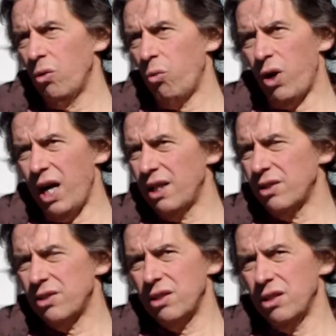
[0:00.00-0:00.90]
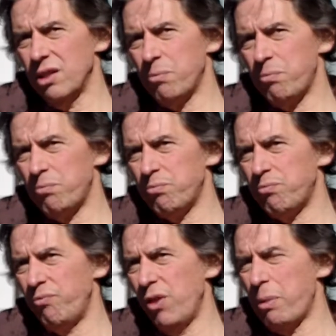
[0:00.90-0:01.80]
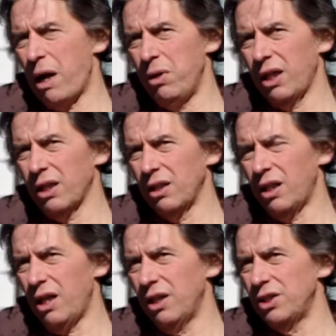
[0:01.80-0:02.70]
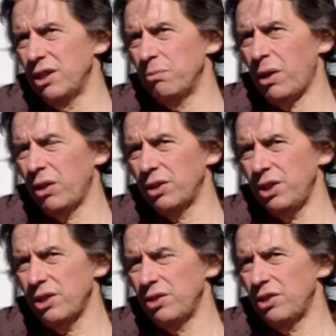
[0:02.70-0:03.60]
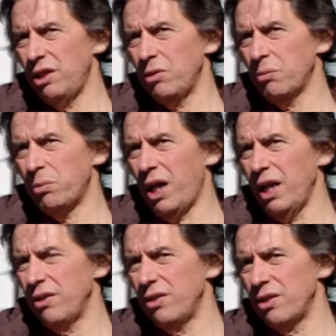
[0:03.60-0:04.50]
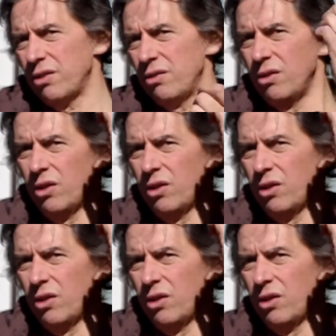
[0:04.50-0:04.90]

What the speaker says: why does, the public at large and the politicians seem to buy into this